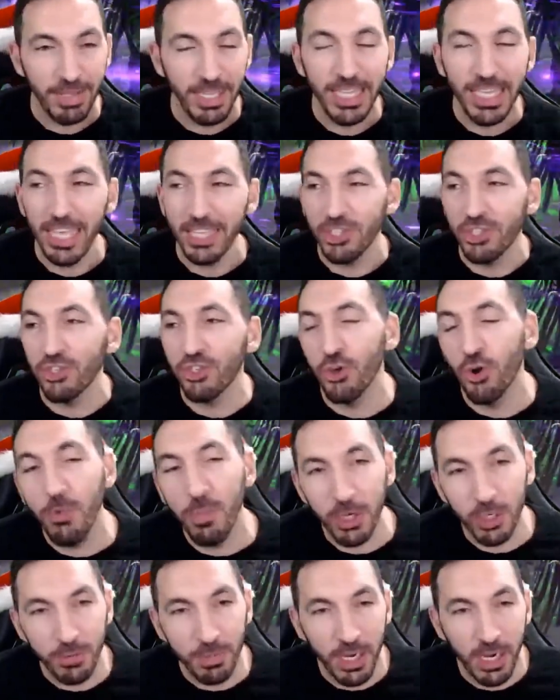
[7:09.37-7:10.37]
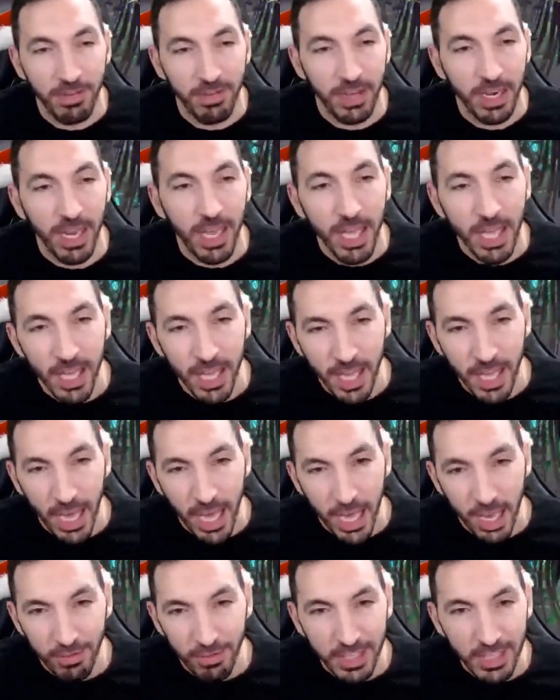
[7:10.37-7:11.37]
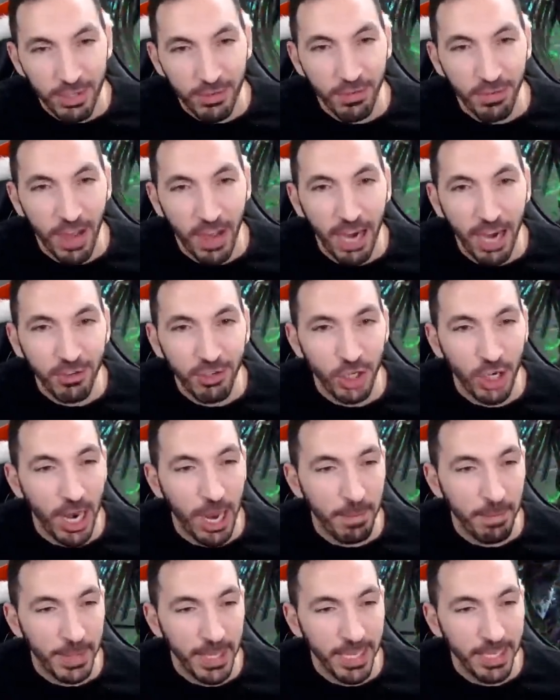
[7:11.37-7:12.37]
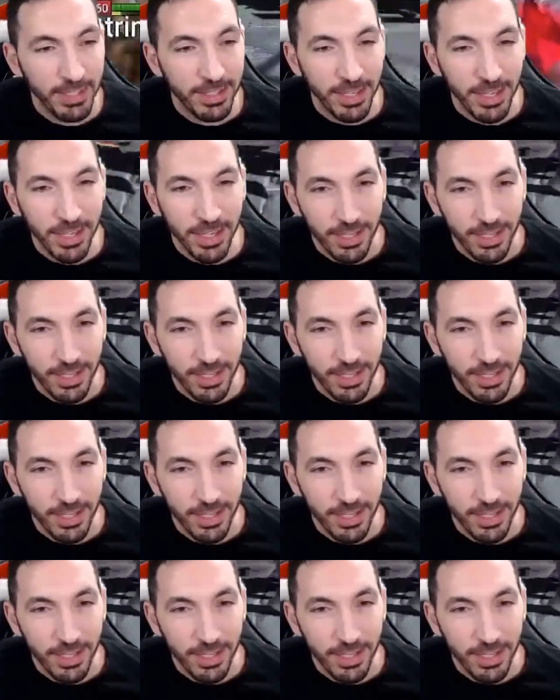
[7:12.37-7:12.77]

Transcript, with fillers: He gets so much benefit out of these five champions.